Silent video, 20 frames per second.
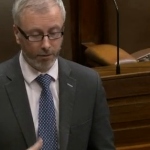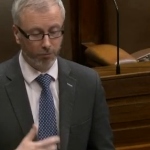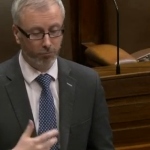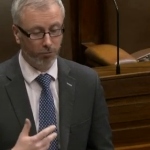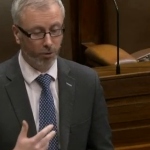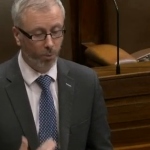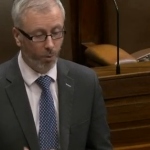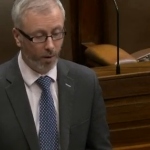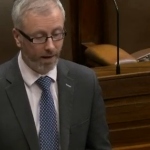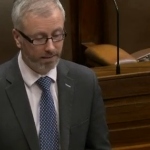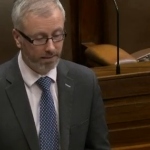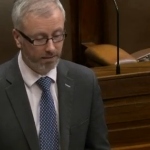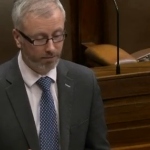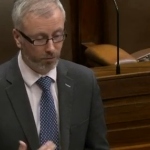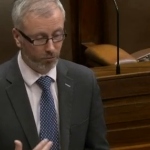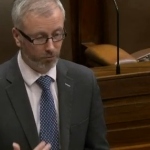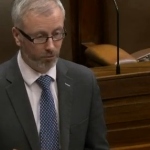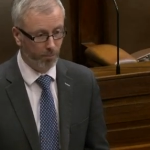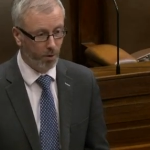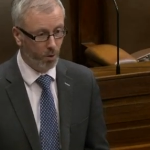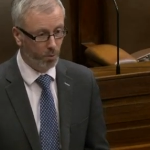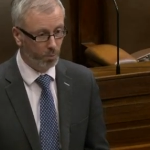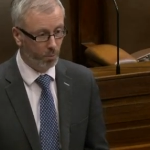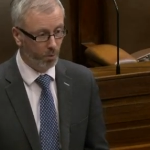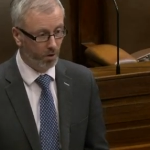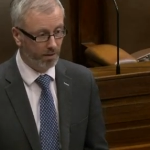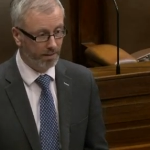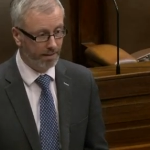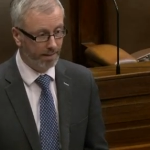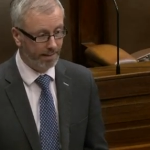request for remote
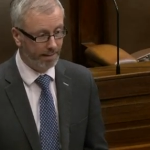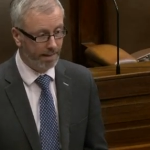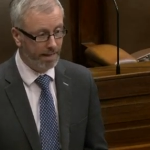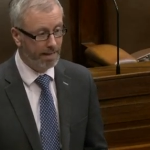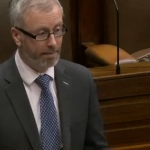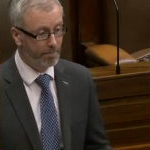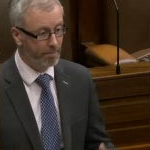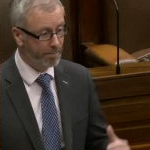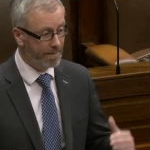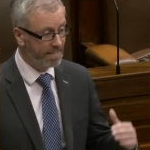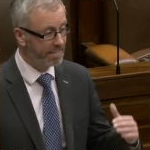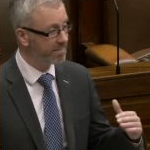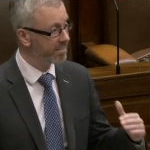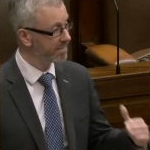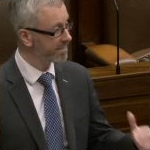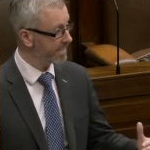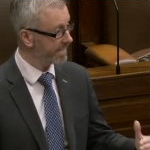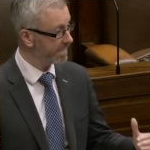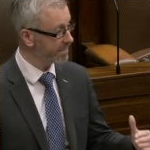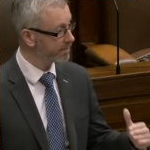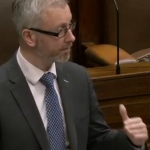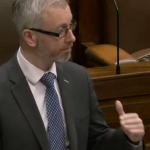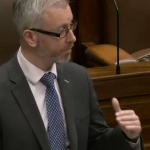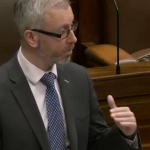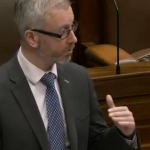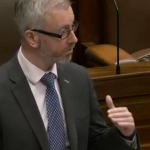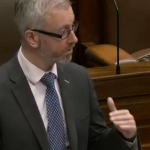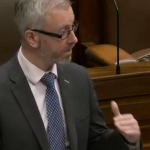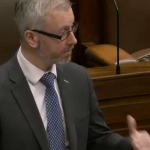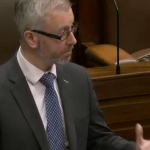working meet the needs of
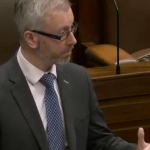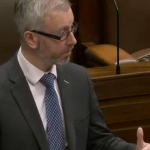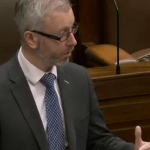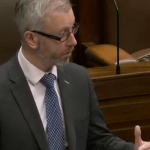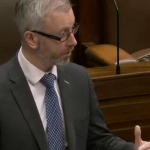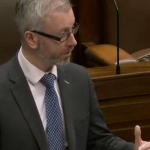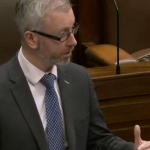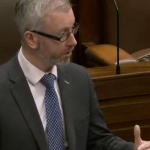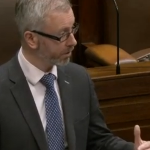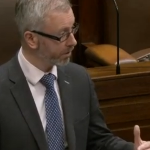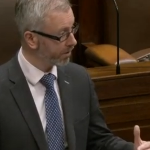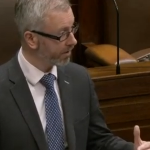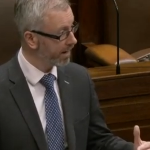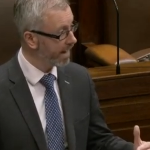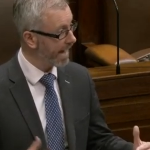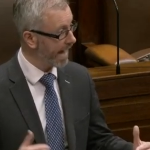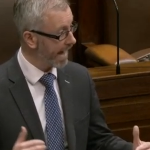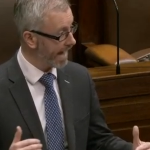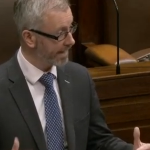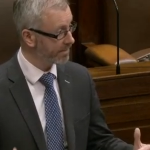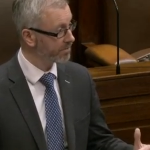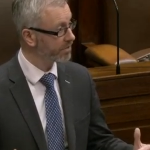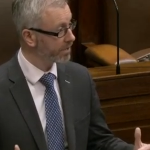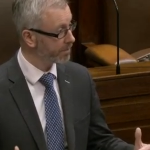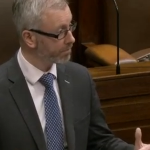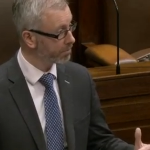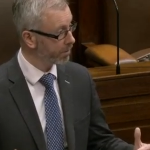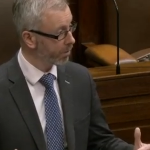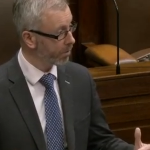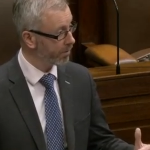both the employer and the
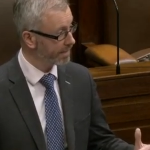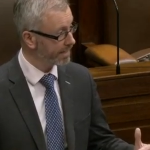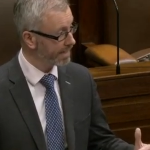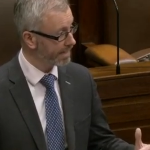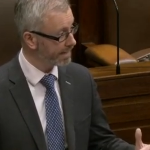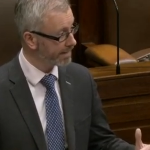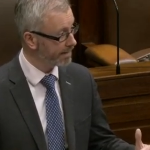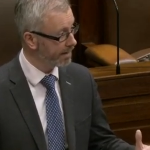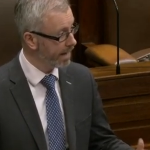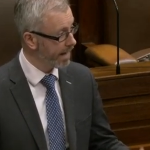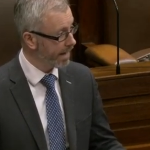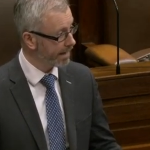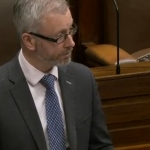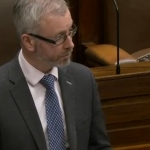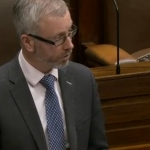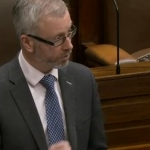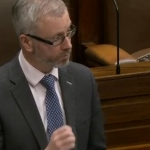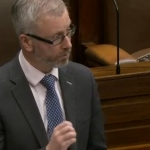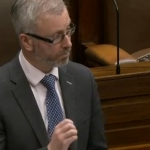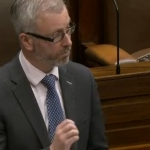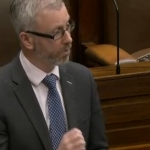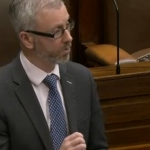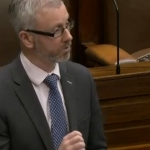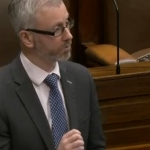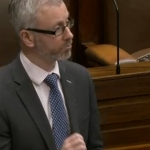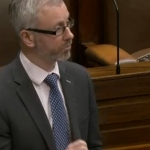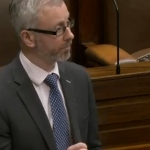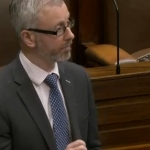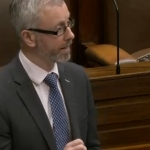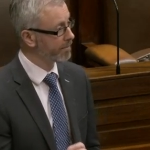employee. It's also
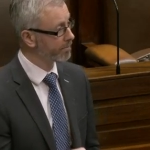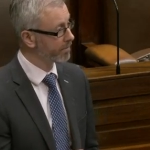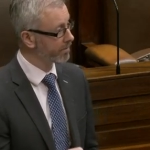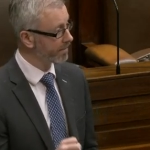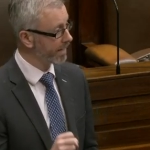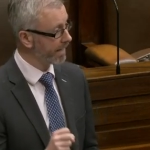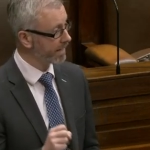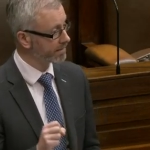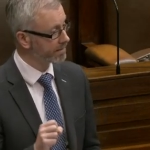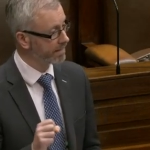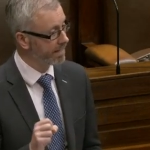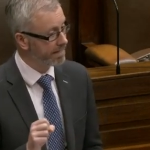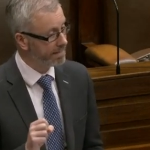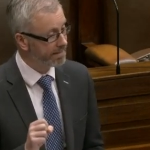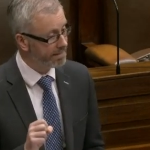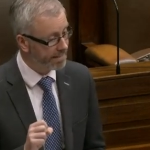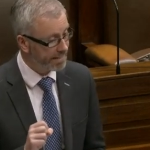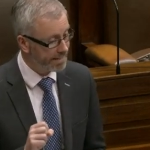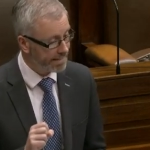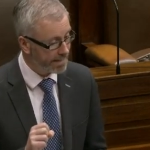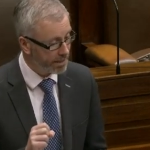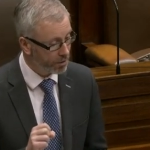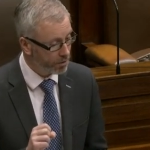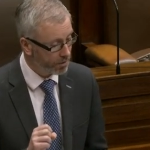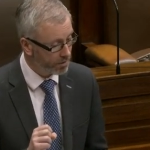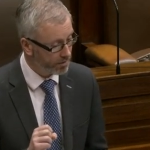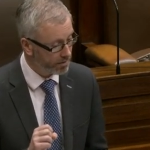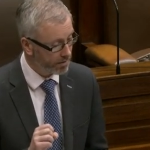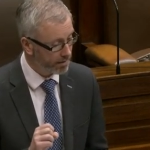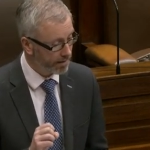important to remember that the
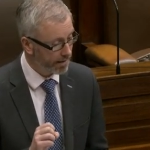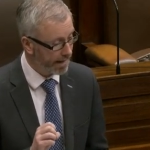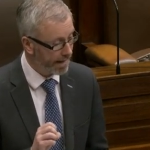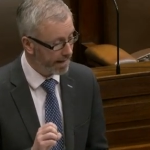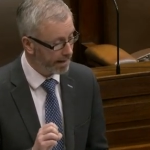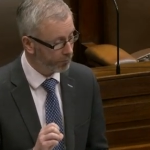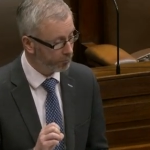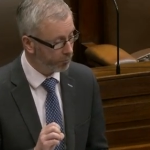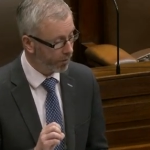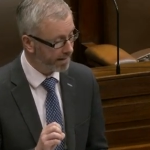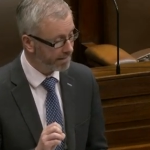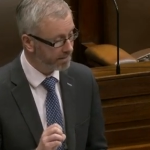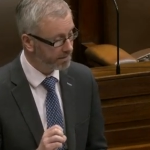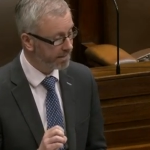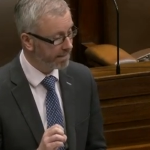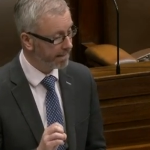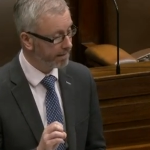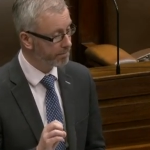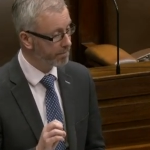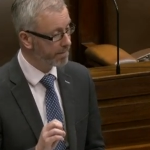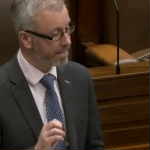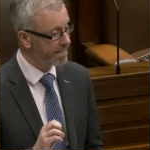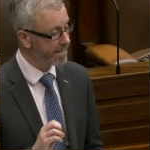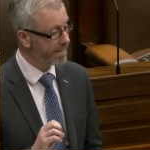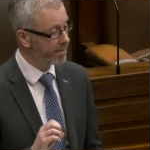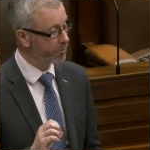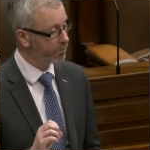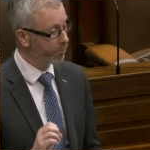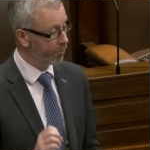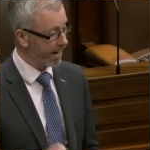uh, right can be
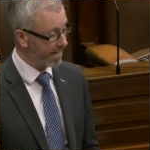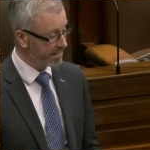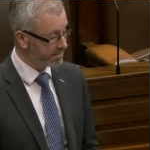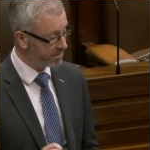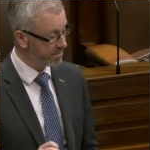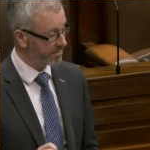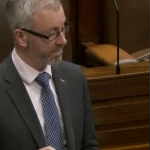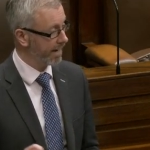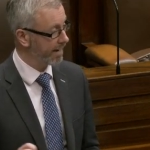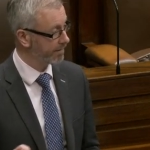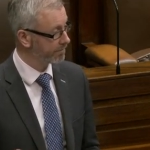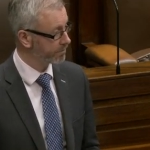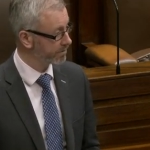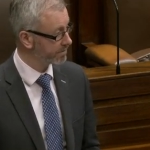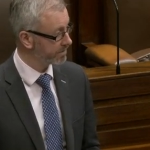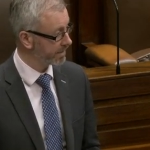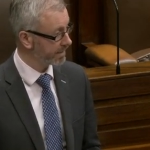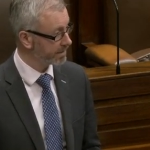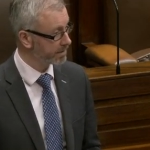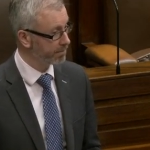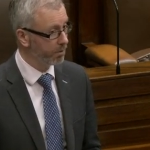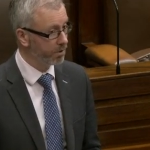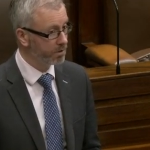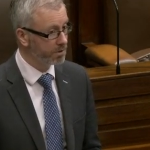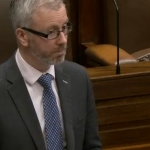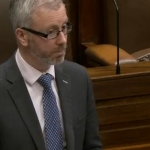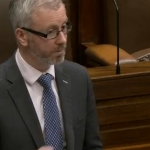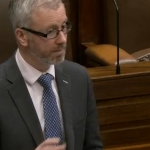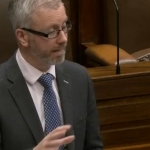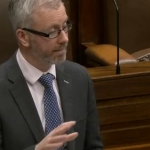granted after six
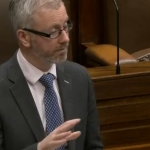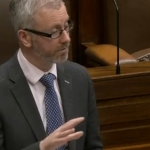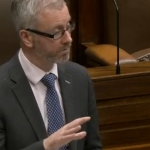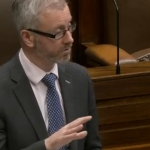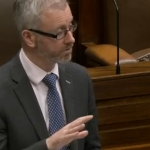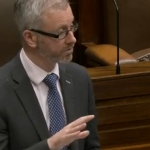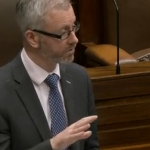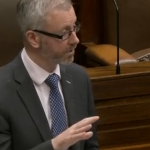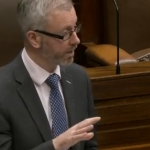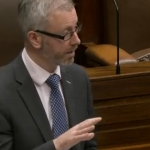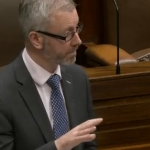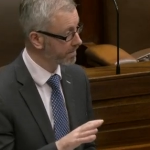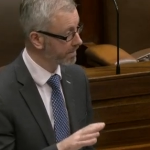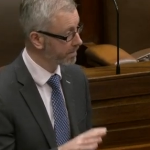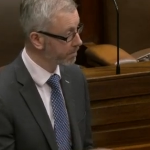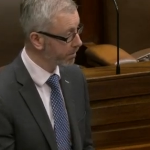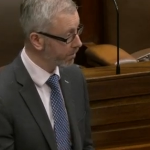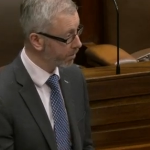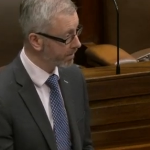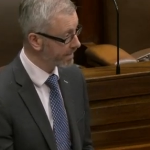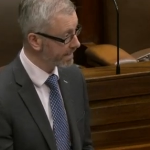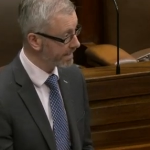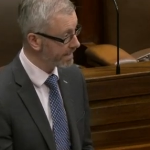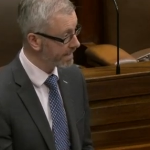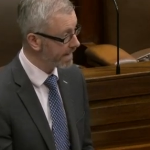months, but that doesn't stop an employee